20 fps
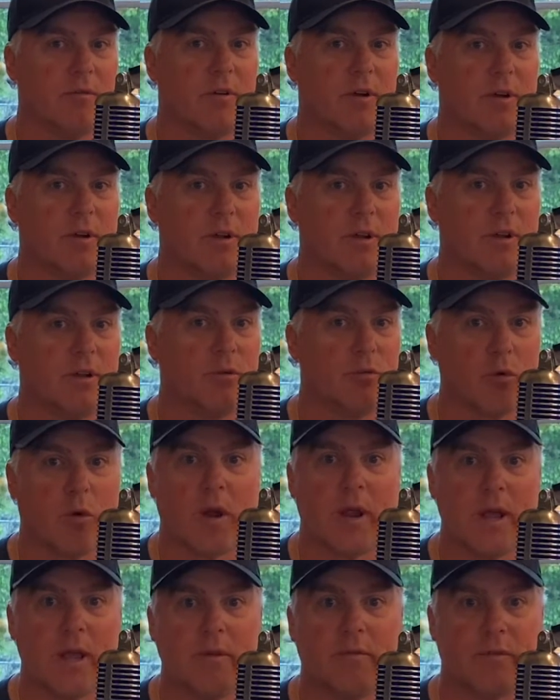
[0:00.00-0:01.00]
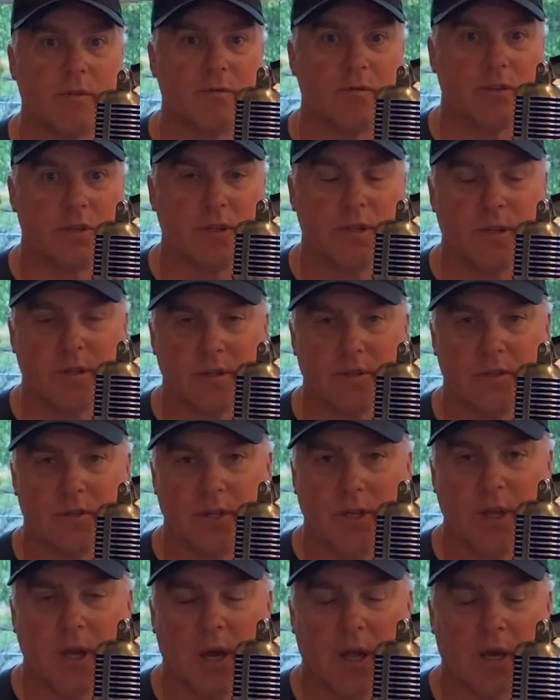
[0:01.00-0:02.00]
very grave if she
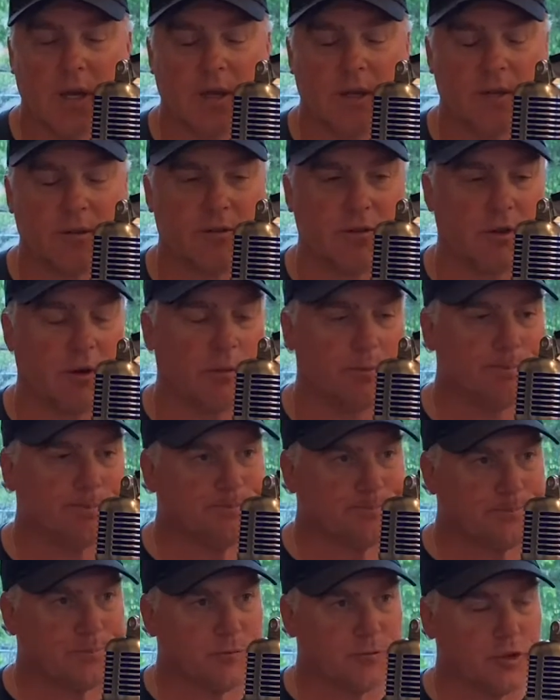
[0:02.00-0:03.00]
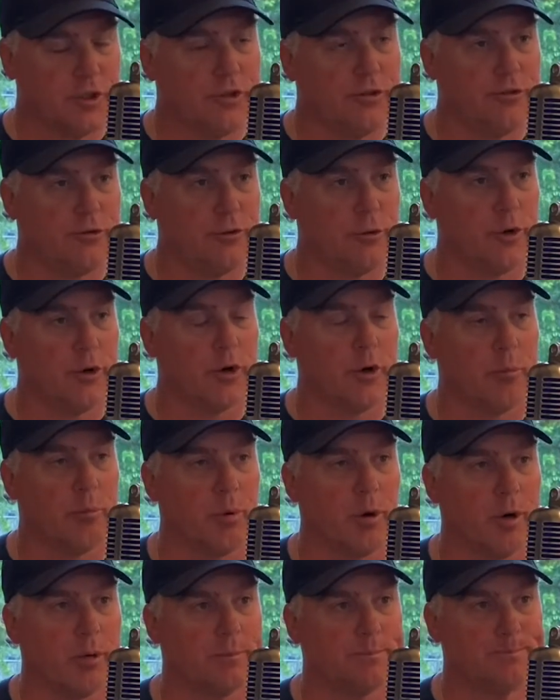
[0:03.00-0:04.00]
she got it. So she's doing her
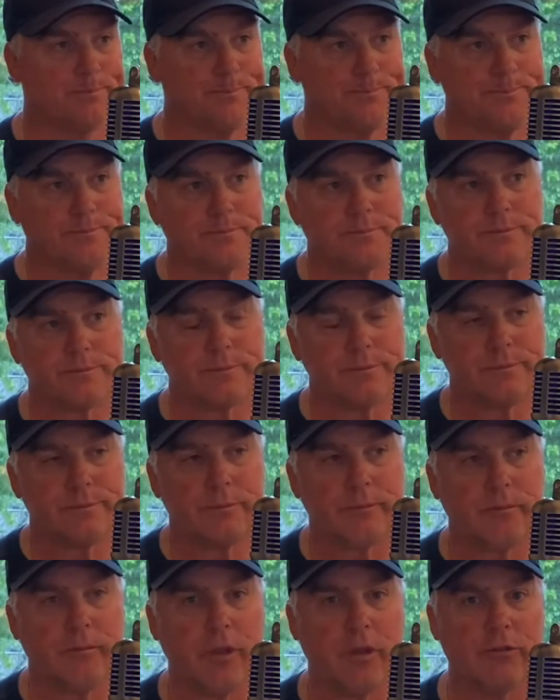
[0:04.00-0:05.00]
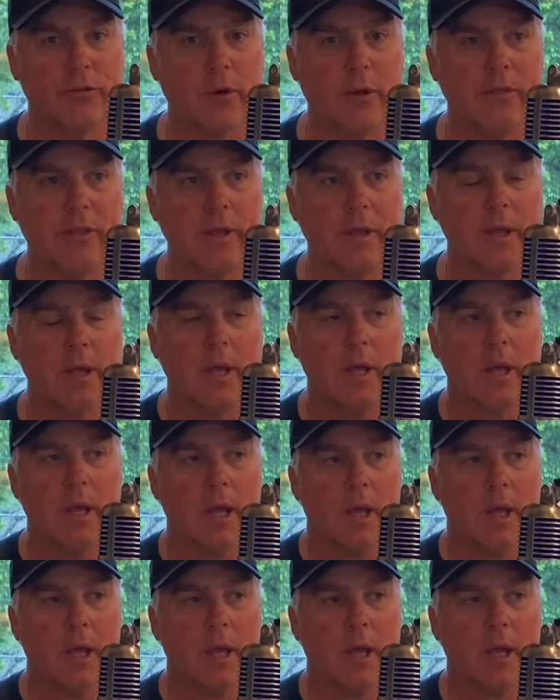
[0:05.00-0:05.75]
part. So I think